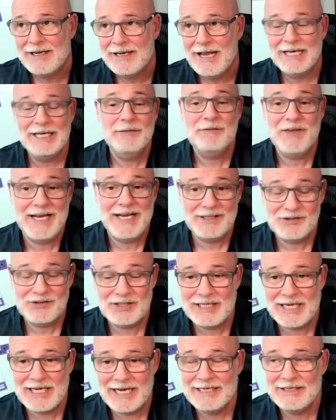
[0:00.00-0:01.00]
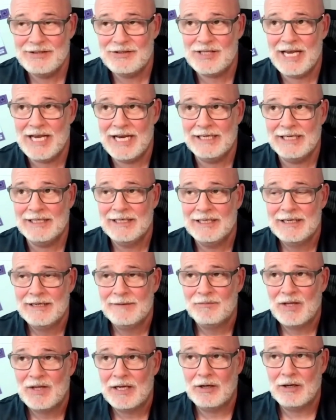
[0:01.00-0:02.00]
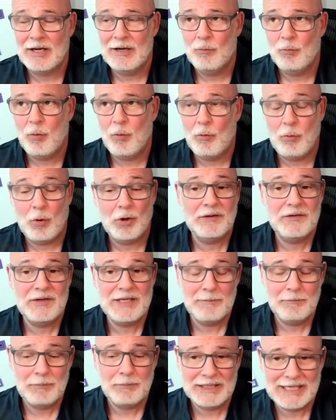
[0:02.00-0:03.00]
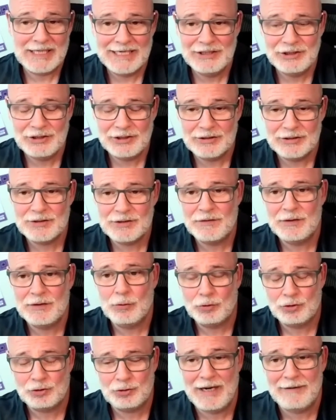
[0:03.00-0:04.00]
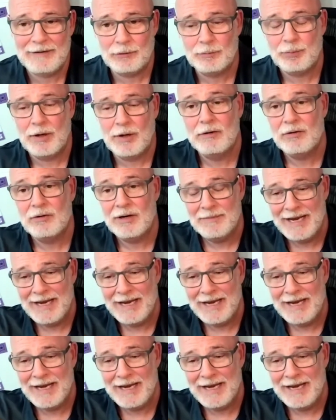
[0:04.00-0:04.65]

And if that's the case, then what are the implications for your travel program?